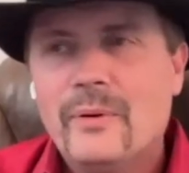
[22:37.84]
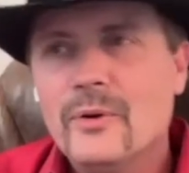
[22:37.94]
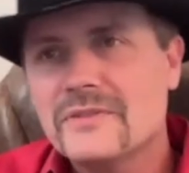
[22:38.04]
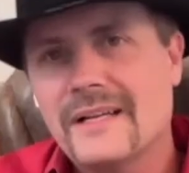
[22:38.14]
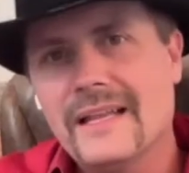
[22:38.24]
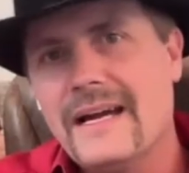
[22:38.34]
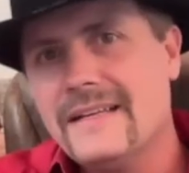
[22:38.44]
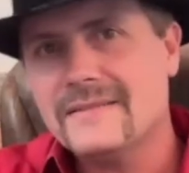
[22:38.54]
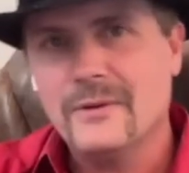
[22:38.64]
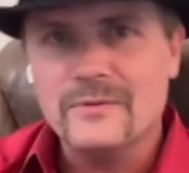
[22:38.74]
pulls
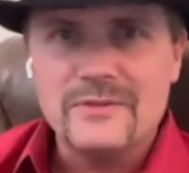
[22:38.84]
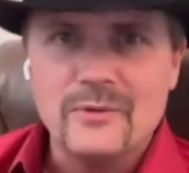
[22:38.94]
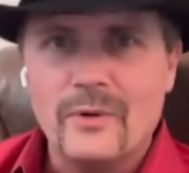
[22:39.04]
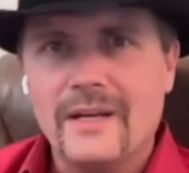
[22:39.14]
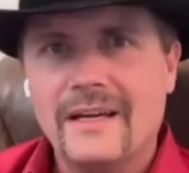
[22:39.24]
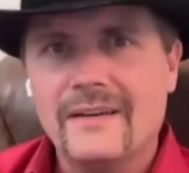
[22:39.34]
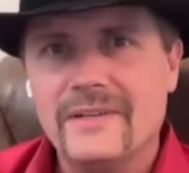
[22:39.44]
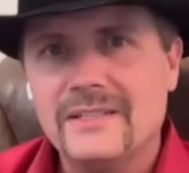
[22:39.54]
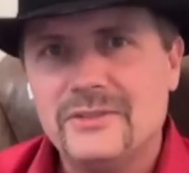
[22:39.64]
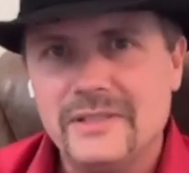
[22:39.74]
Goliath's own sword out of
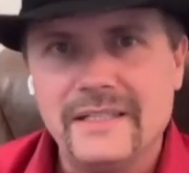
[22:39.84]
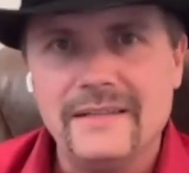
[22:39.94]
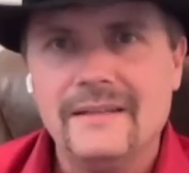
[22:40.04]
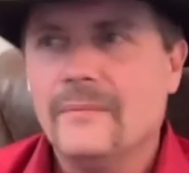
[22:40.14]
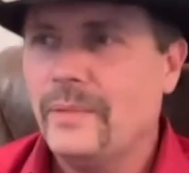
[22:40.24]
his sheath,